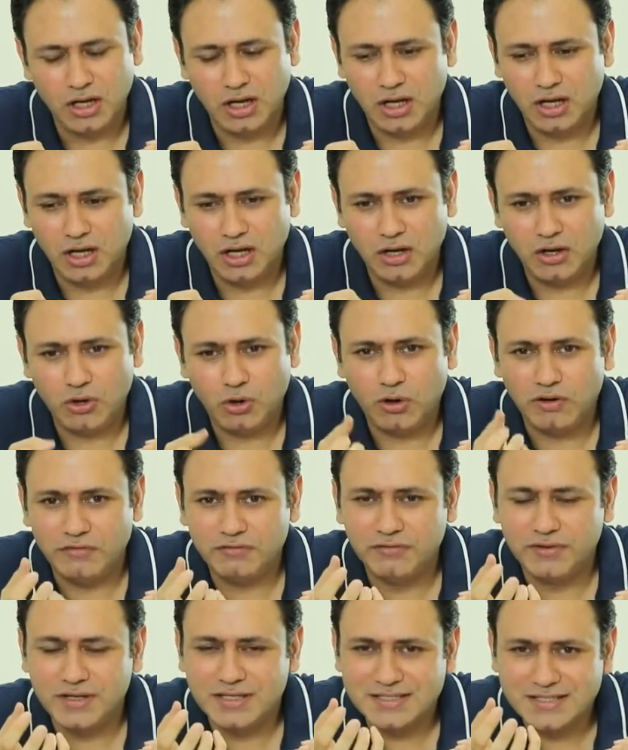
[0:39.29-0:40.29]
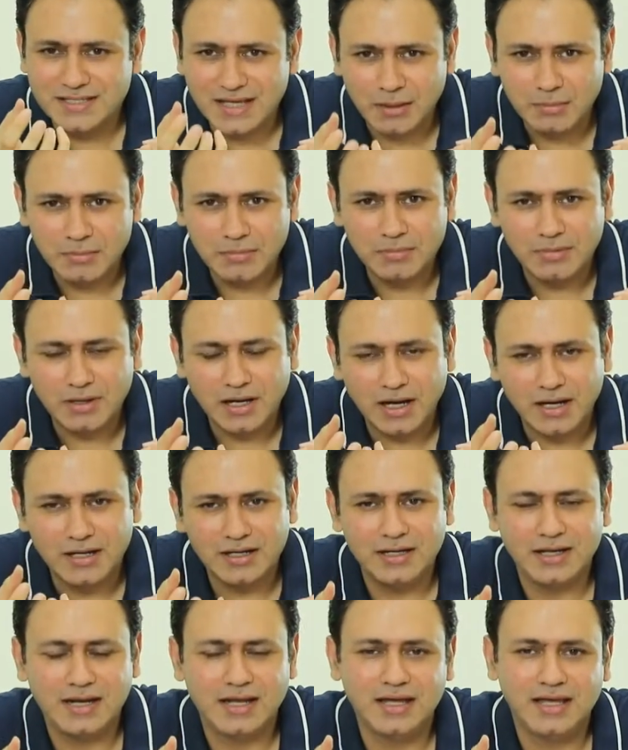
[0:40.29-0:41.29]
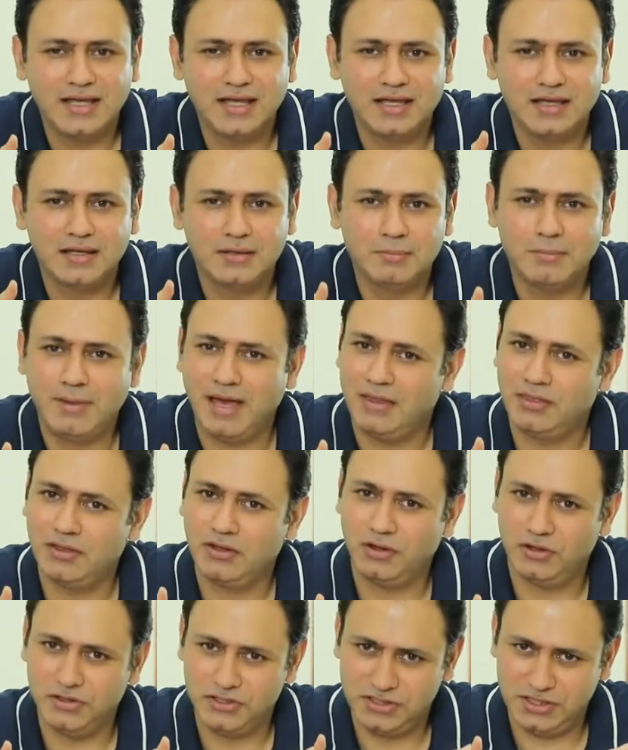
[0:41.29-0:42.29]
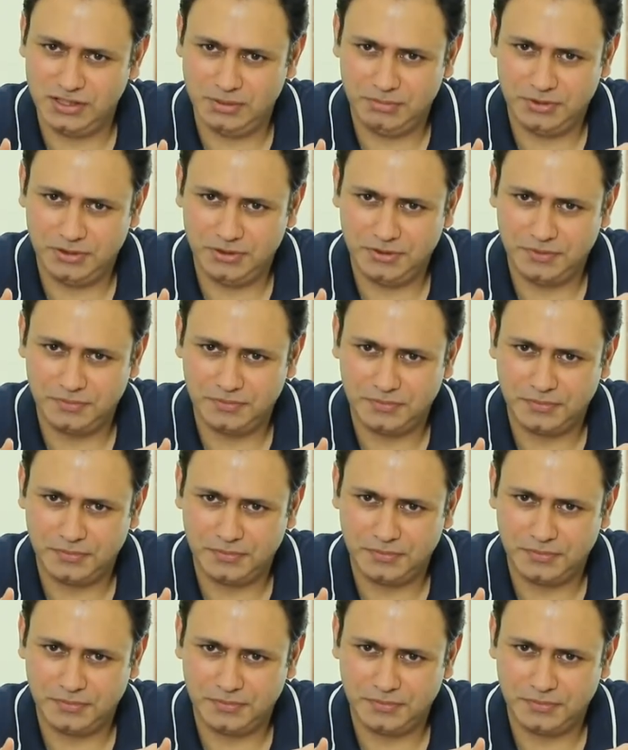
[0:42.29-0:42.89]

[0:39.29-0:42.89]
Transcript: of some underlying math concept.